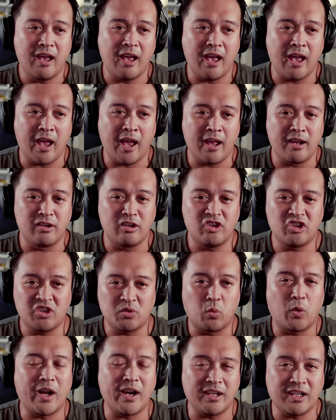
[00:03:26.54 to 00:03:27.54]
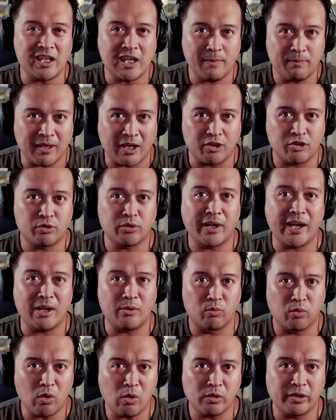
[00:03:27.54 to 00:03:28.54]
and you just want to keep that
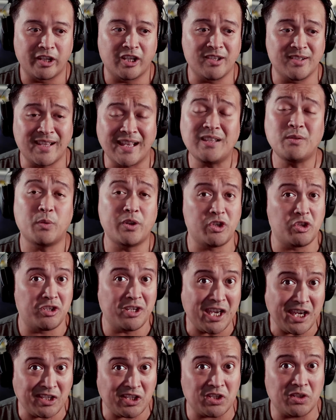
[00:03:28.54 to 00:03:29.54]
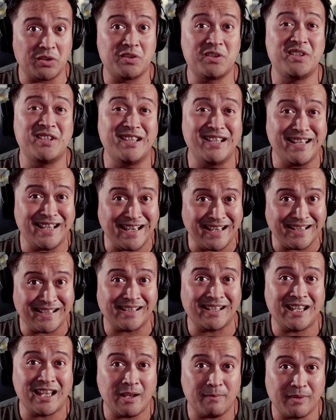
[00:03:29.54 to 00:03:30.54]
train rolling, because that's what you need to do, is you need
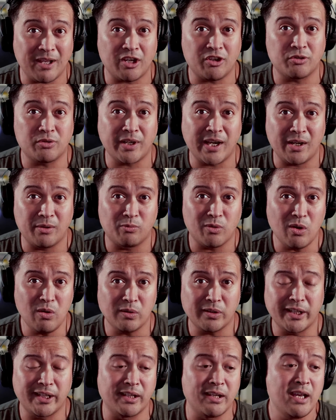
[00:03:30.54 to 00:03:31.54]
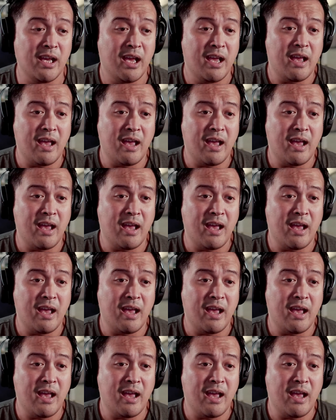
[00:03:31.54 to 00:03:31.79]
to keep that train rolling.